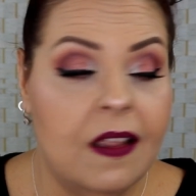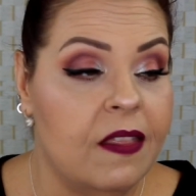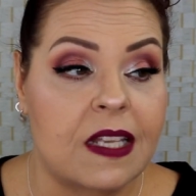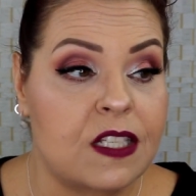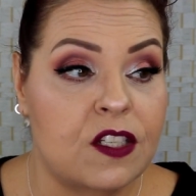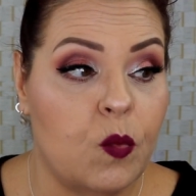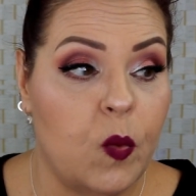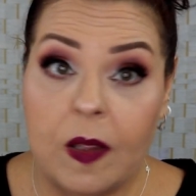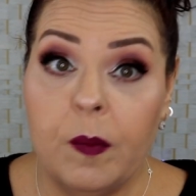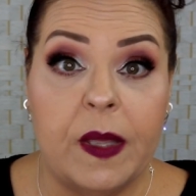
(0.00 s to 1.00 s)
this
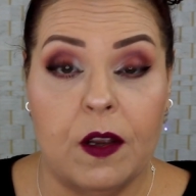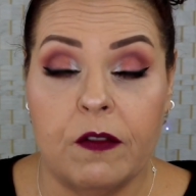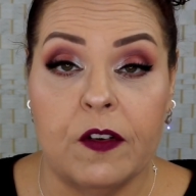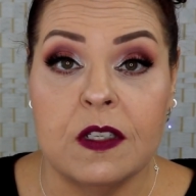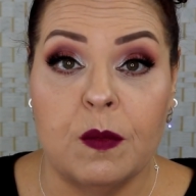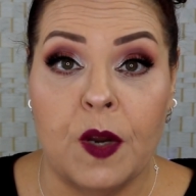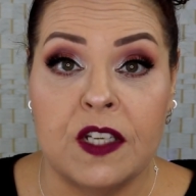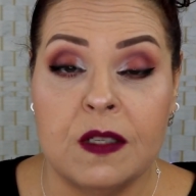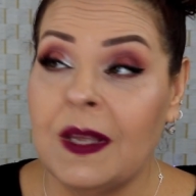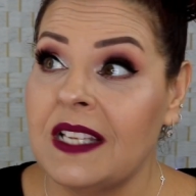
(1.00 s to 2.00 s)
will be your first
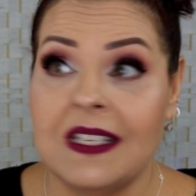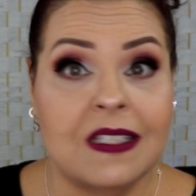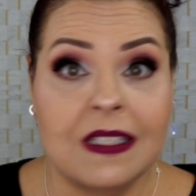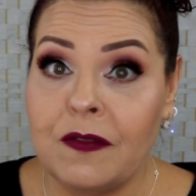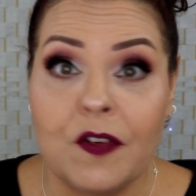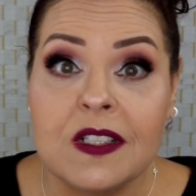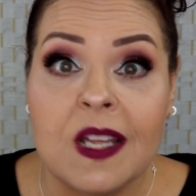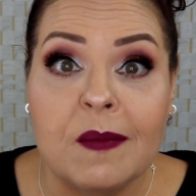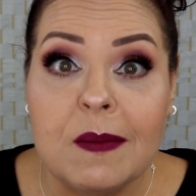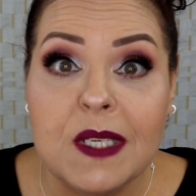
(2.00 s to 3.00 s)
impression because this is the first
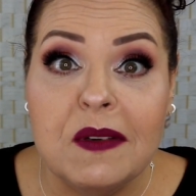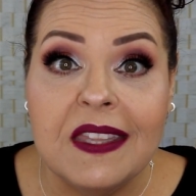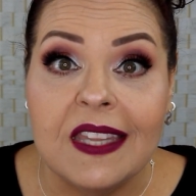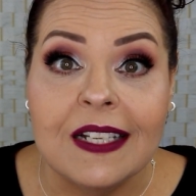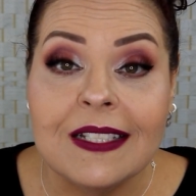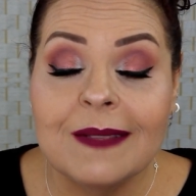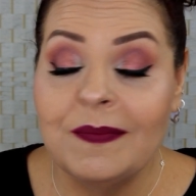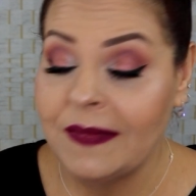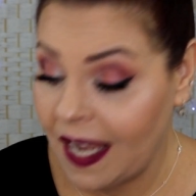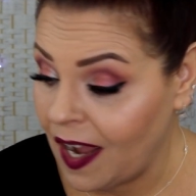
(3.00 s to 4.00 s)
time I'm doing this.
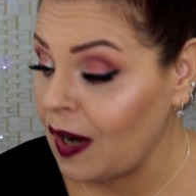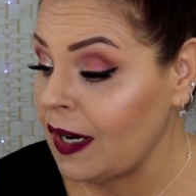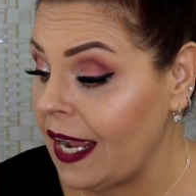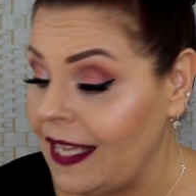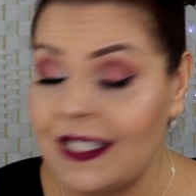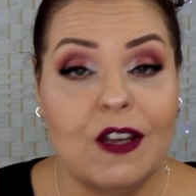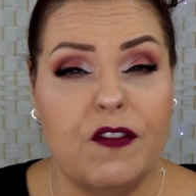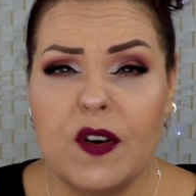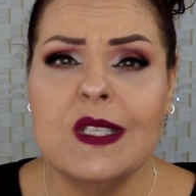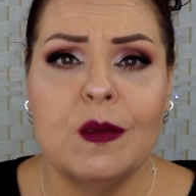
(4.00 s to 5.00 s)
All right, so first